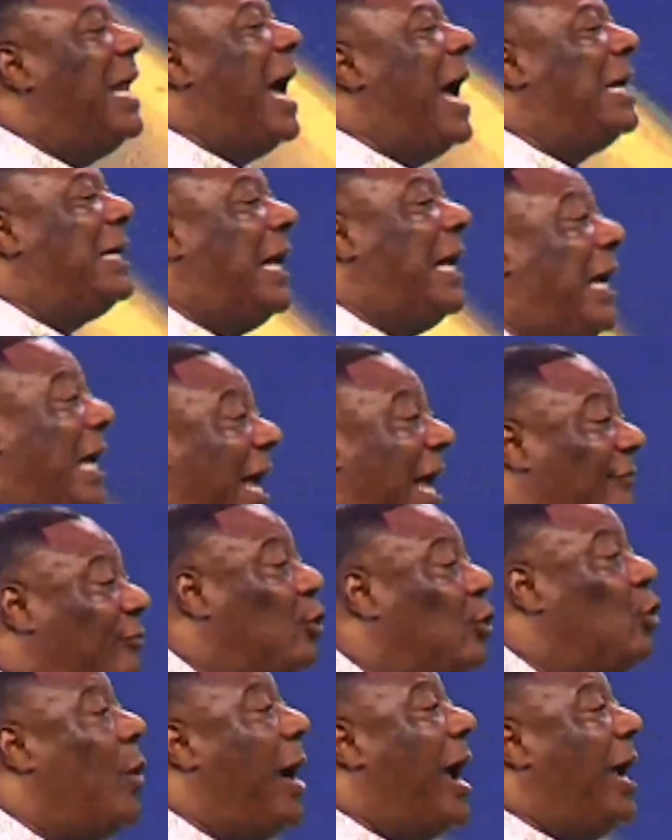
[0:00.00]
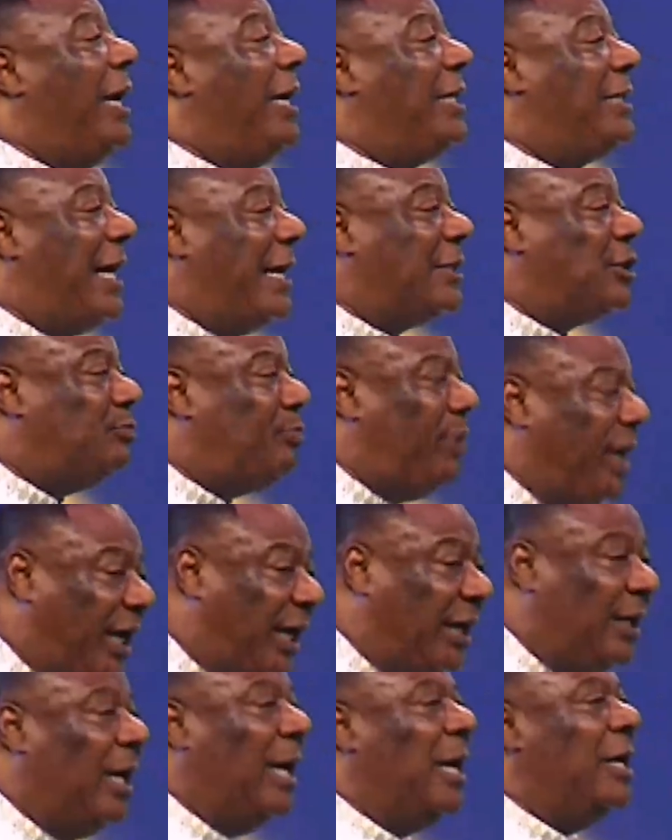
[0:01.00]
at the level where it has
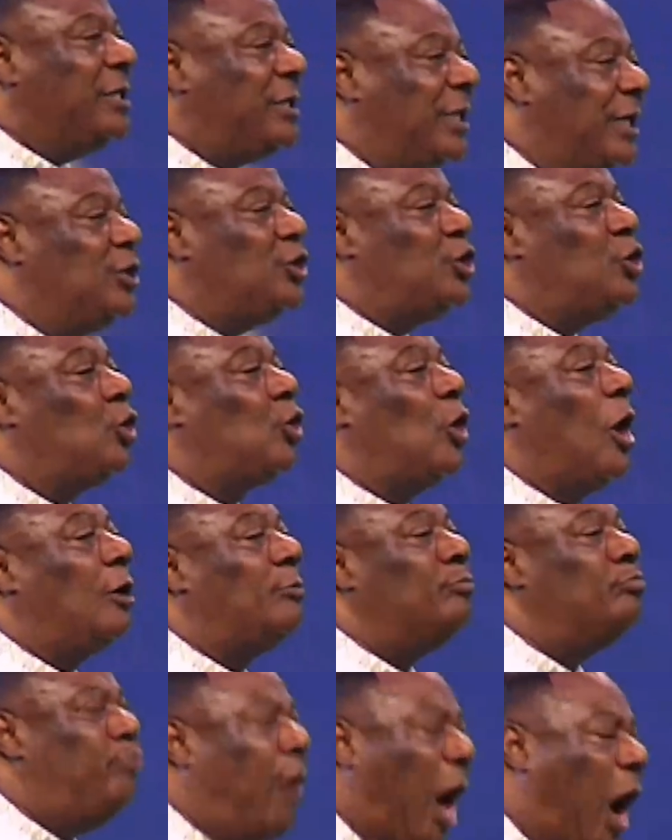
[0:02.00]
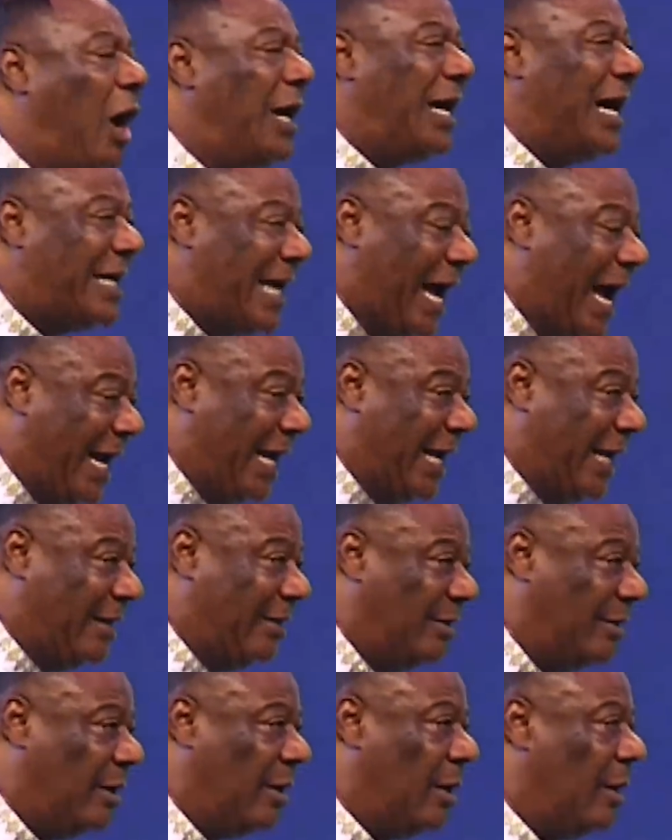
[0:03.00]
been since you got born again
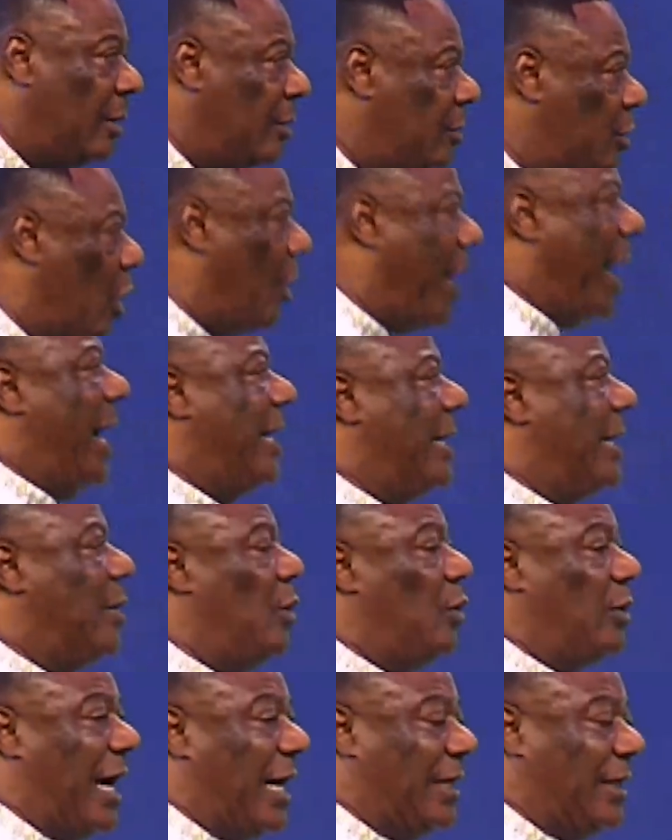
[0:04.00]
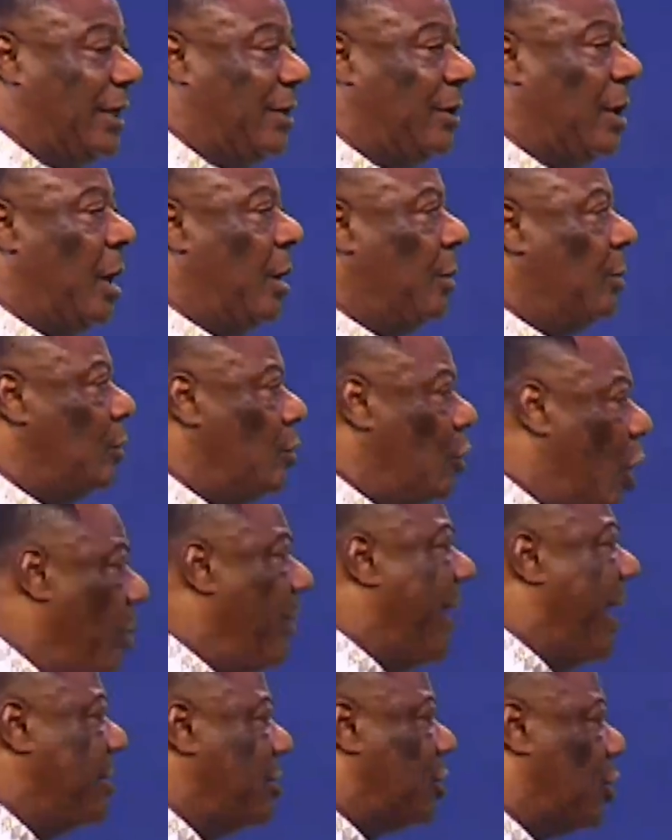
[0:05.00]
Go ahead and look at it. Romans